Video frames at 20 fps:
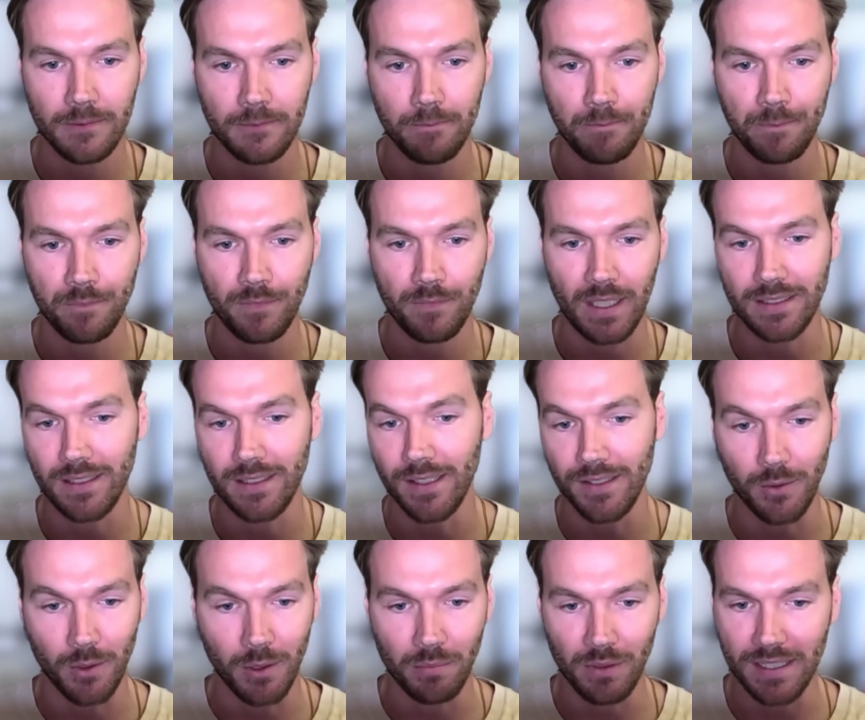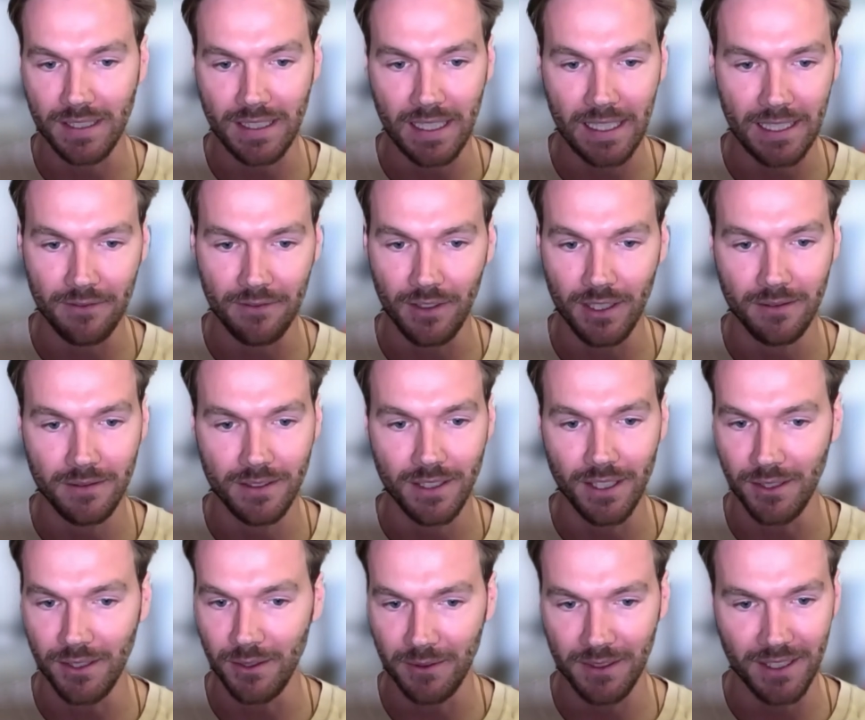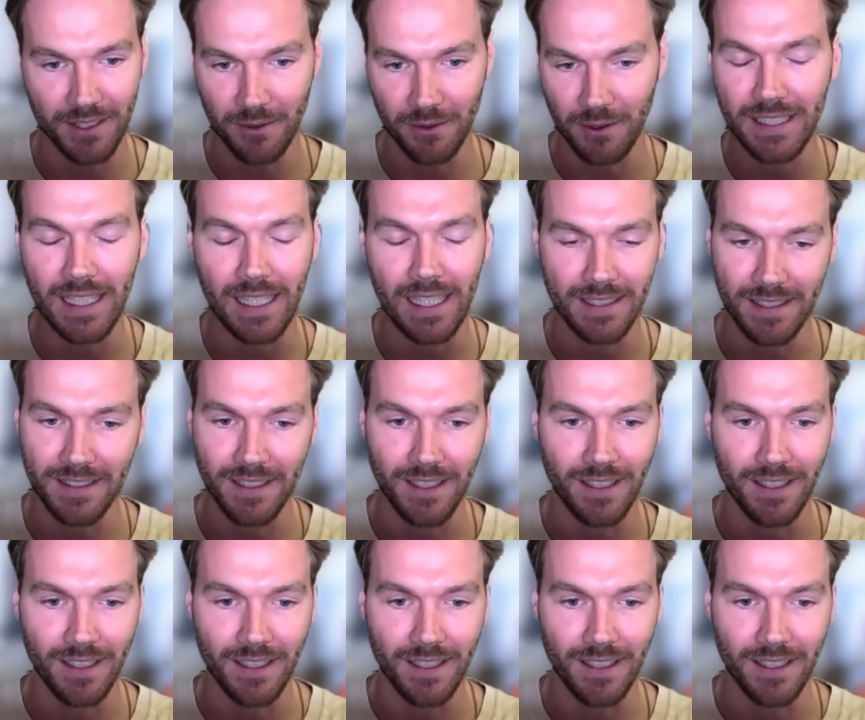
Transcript: Like, does it replace Canva? Does it? Yes, it does.